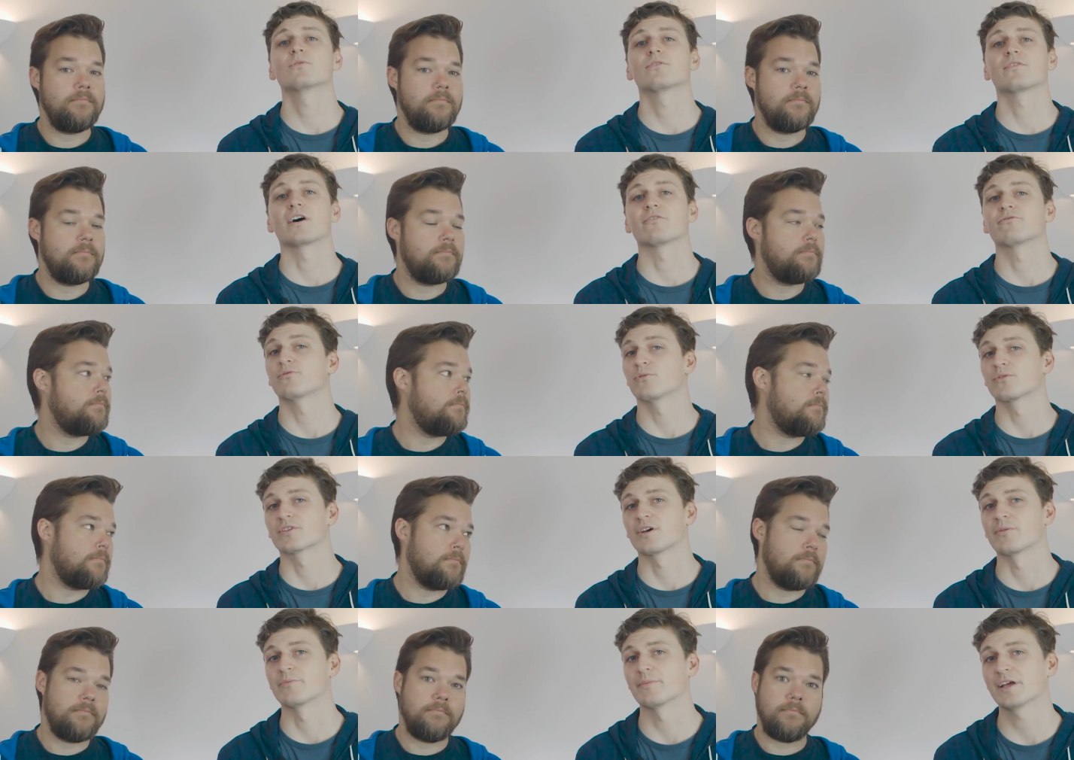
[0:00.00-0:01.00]
Speaker 1: all of our
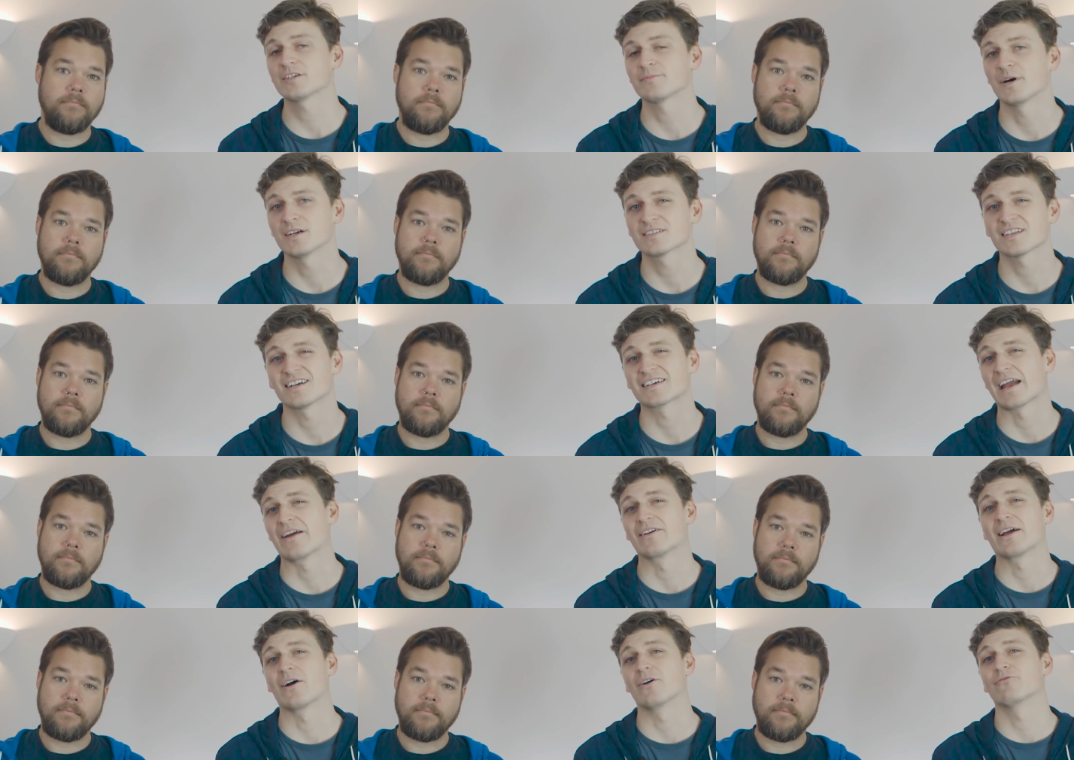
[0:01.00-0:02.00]
forthcoming benchmarks are
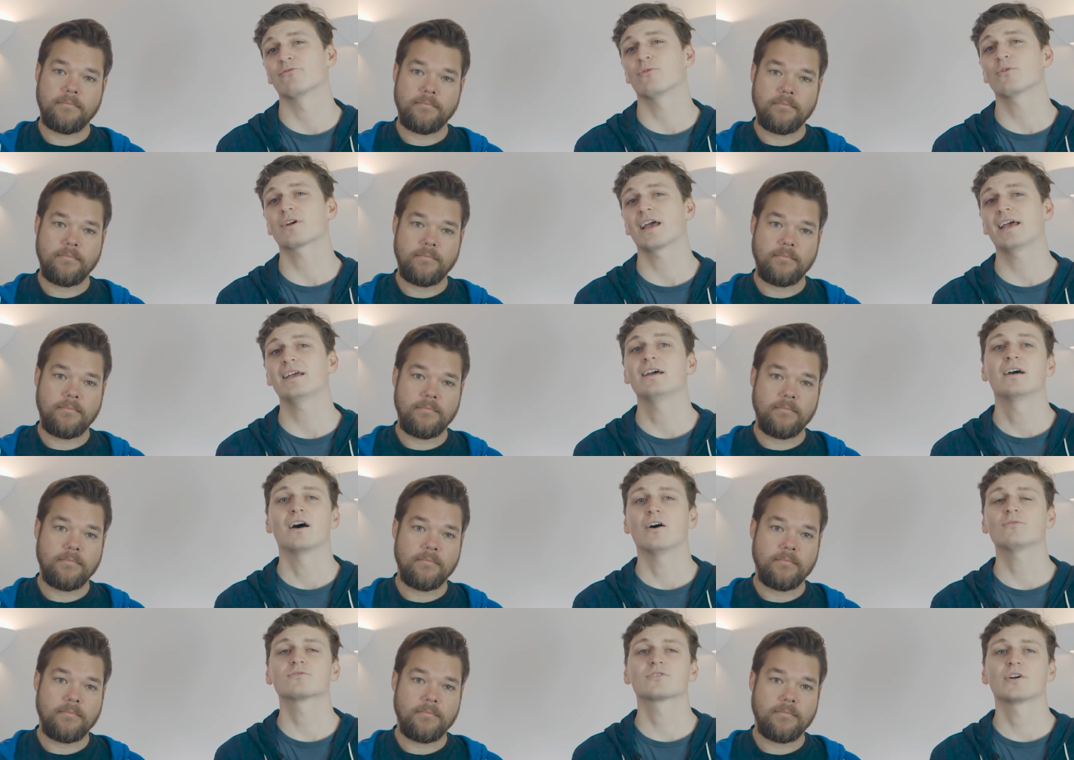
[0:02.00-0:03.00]
carried out at 4K,
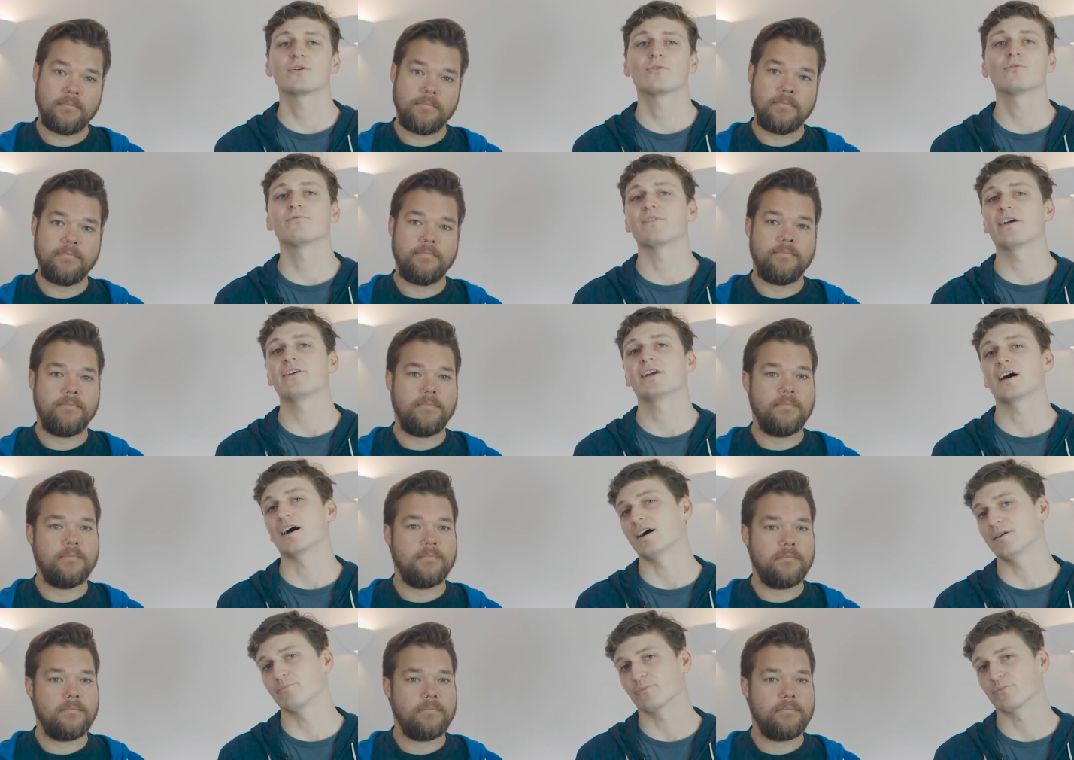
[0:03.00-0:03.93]
Ultra or very high